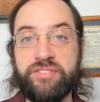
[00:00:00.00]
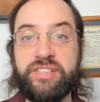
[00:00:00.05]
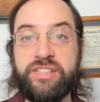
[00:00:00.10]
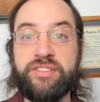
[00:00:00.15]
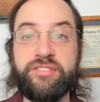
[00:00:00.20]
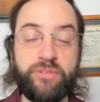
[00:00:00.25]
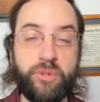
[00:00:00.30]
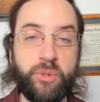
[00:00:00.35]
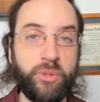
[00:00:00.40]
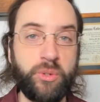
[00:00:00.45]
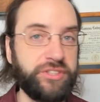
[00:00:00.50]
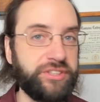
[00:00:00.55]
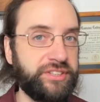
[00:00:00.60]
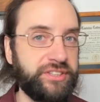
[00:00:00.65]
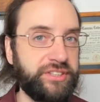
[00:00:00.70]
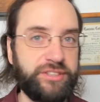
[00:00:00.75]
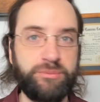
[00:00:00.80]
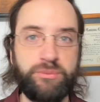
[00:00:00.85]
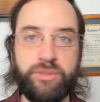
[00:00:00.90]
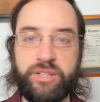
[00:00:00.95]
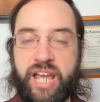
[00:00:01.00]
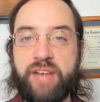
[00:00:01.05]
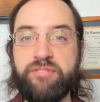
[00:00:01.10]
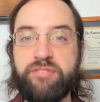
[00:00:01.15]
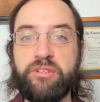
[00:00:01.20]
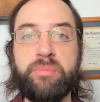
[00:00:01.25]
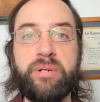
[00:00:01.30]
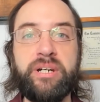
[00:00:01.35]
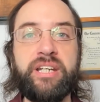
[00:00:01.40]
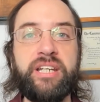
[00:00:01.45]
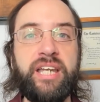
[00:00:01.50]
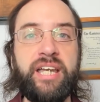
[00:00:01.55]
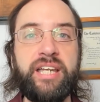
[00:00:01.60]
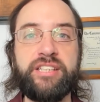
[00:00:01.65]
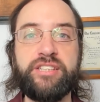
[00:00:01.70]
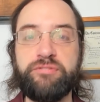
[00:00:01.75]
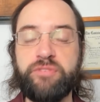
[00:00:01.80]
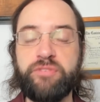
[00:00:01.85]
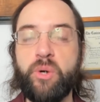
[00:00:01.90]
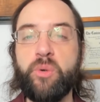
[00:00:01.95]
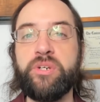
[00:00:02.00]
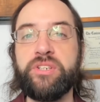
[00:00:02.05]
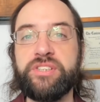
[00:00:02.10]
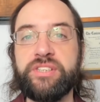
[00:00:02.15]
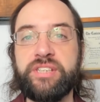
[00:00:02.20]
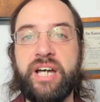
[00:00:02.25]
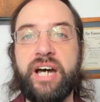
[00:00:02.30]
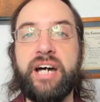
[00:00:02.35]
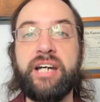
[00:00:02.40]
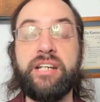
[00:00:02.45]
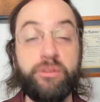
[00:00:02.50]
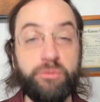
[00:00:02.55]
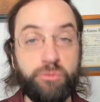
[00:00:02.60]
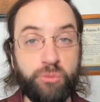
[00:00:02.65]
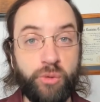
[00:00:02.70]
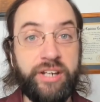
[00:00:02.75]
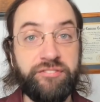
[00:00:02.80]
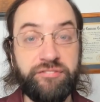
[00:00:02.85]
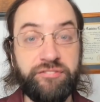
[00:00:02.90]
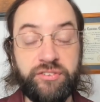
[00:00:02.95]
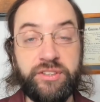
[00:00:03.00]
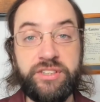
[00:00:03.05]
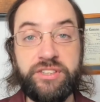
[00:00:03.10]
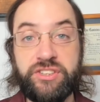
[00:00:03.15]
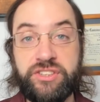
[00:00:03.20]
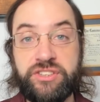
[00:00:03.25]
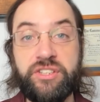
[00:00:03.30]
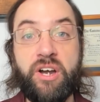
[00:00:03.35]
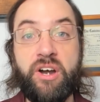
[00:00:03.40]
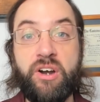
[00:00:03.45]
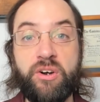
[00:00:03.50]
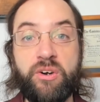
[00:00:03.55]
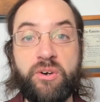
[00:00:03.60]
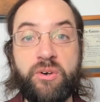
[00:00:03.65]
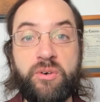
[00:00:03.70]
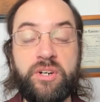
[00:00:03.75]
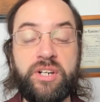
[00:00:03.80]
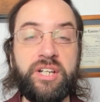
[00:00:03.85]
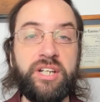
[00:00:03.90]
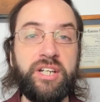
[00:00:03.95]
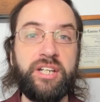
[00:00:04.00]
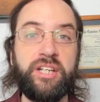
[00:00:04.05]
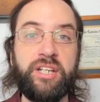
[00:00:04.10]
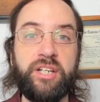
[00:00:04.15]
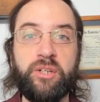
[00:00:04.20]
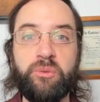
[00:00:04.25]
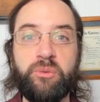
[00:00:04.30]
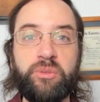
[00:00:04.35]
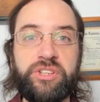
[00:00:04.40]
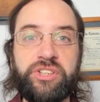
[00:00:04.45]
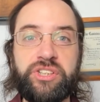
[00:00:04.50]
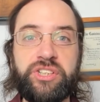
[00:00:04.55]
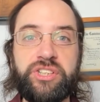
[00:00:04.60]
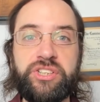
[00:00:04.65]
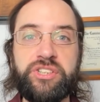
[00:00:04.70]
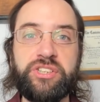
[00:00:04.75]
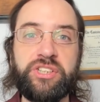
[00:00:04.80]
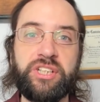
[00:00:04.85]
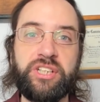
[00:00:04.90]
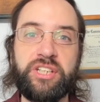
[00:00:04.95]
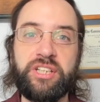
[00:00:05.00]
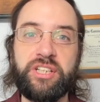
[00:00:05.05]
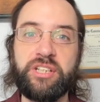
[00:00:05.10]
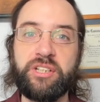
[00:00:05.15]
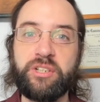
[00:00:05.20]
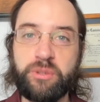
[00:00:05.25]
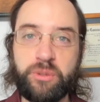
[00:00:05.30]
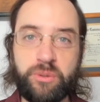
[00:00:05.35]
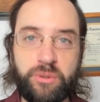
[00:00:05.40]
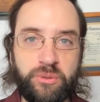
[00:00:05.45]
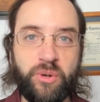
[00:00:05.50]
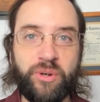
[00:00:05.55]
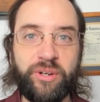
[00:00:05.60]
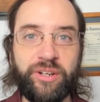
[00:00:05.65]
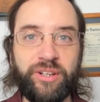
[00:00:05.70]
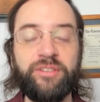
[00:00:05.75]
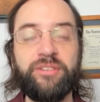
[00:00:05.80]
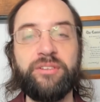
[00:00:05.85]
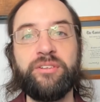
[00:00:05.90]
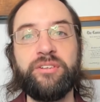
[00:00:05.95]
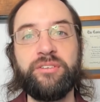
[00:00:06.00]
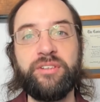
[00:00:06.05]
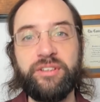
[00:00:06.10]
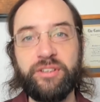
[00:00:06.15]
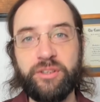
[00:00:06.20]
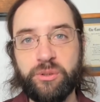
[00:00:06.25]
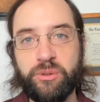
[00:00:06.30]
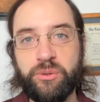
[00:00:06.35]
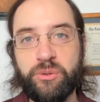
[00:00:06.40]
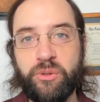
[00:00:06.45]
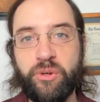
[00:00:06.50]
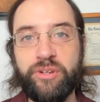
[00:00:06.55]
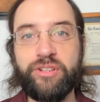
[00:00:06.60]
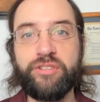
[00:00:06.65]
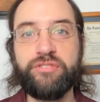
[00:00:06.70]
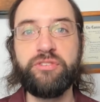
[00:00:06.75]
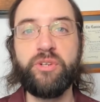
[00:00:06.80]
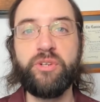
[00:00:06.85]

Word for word: of it, of course, is what everybody has focused on, and rightfully so, which is crude oil and crude oil